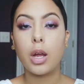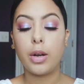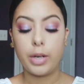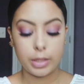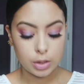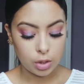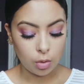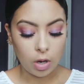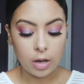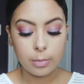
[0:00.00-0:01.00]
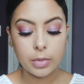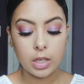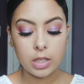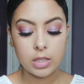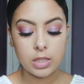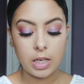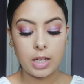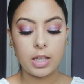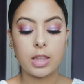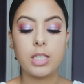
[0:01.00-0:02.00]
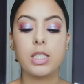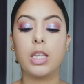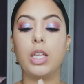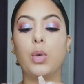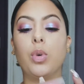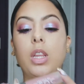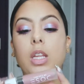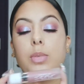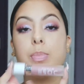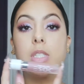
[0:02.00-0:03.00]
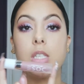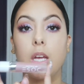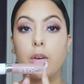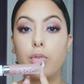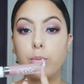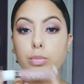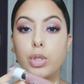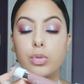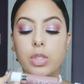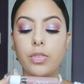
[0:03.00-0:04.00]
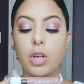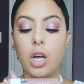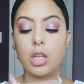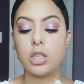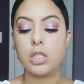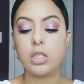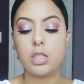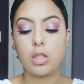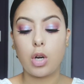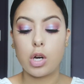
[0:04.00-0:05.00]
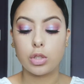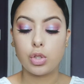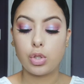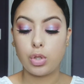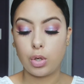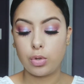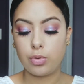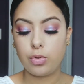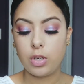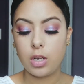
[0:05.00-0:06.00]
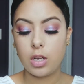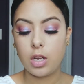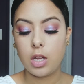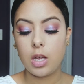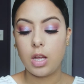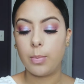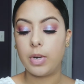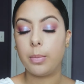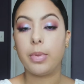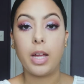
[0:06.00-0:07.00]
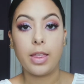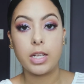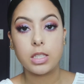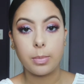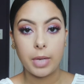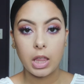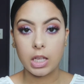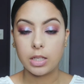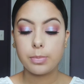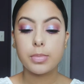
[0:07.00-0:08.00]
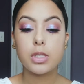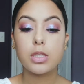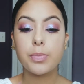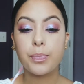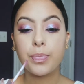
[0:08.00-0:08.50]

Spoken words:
Alright, so I'm going to take this liquid lipstick from Dose of Colors called Stone. I'm going to apply that to my lips.